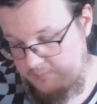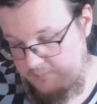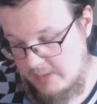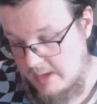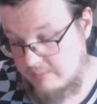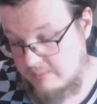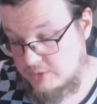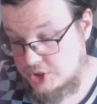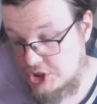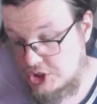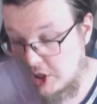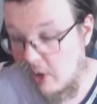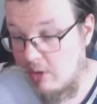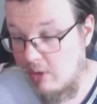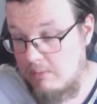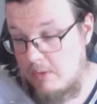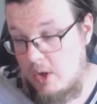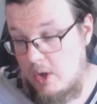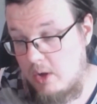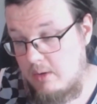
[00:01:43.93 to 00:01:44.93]
I'm going to show
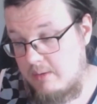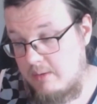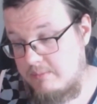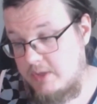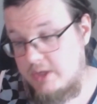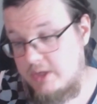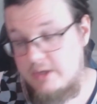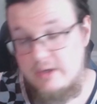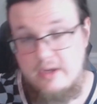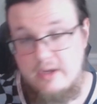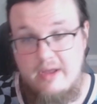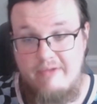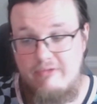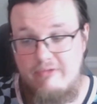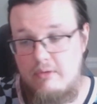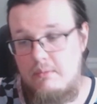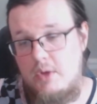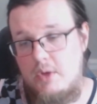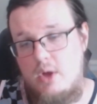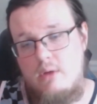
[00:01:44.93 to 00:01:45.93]
them all. I'm not going to cover them
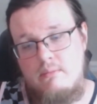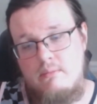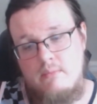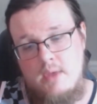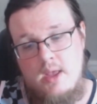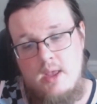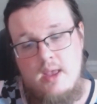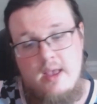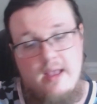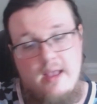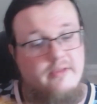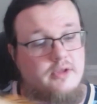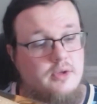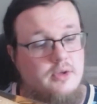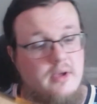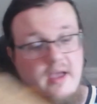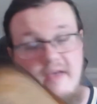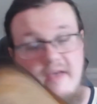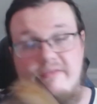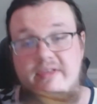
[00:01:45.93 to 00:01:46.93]
all. And then you
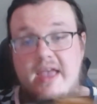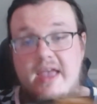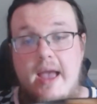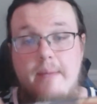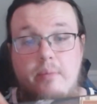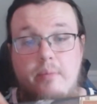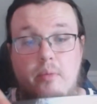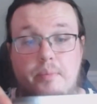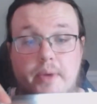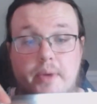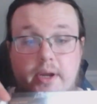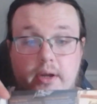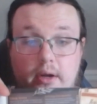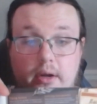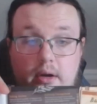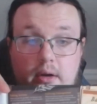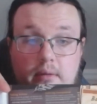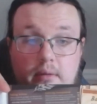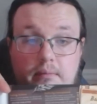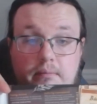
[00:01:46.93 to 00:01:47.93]
have the apple
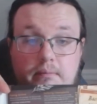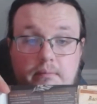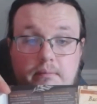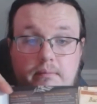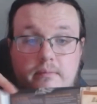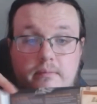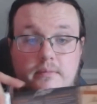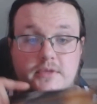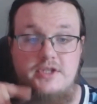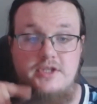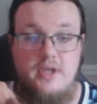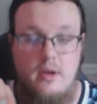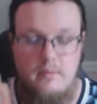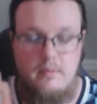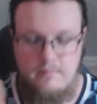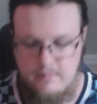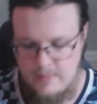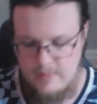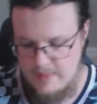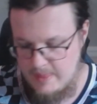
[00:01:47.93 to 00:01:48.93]
picker. So
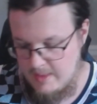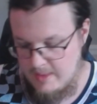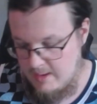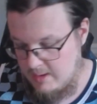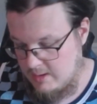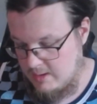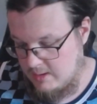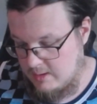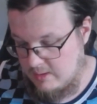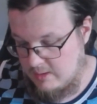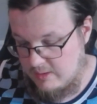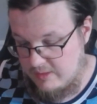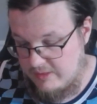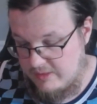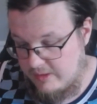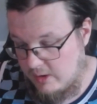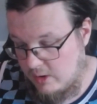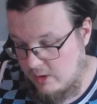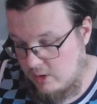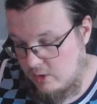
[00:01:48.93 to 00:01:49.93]

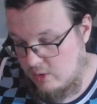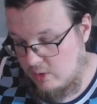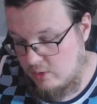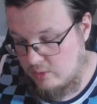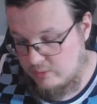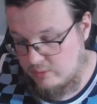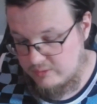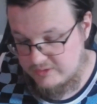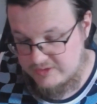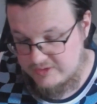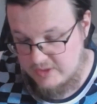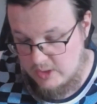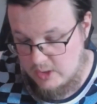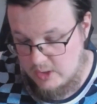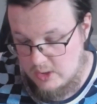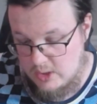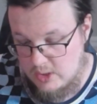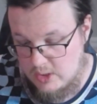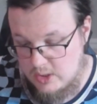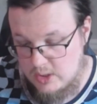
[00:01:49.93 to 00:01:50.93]
those
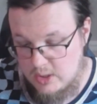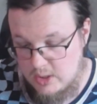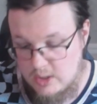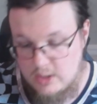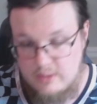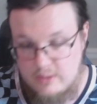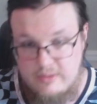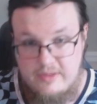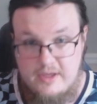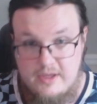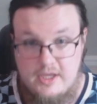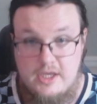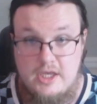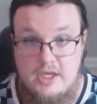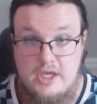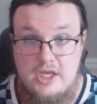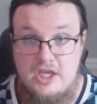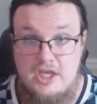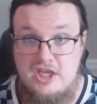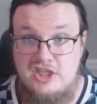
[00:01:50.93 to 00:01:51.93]
are
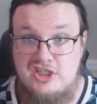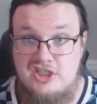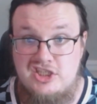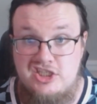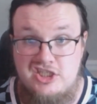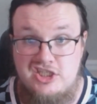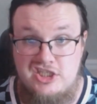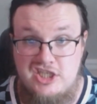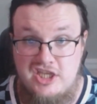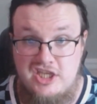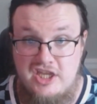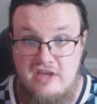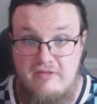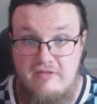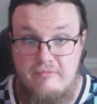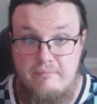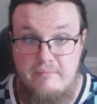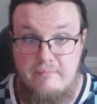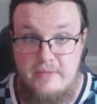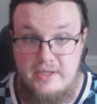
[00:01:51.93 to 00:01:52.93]
the City of
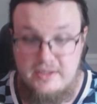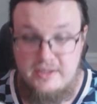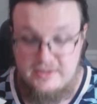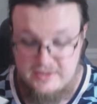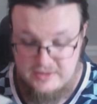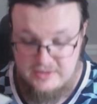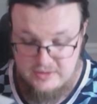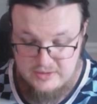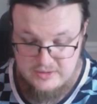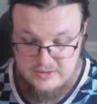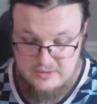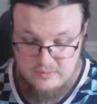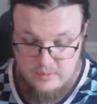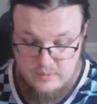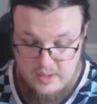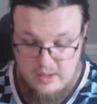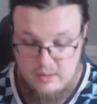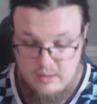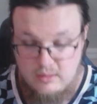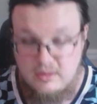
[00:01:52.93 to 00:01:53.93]
Mist.
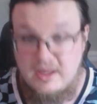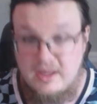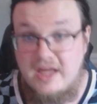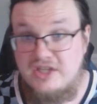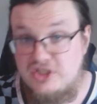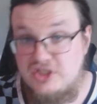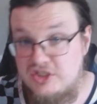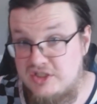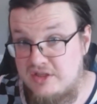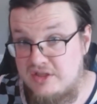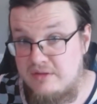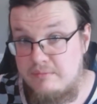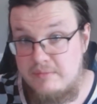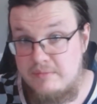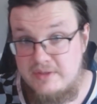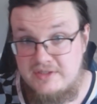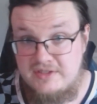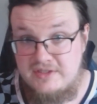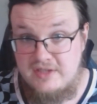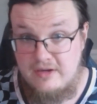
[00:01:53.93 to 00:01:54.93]
Well, Legend in the
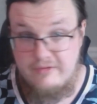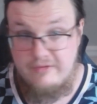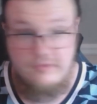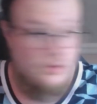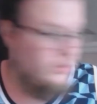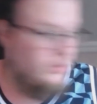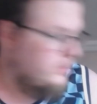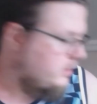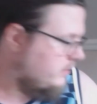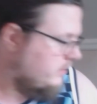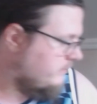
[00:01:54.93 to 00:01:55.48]
Mist, Son of Oak.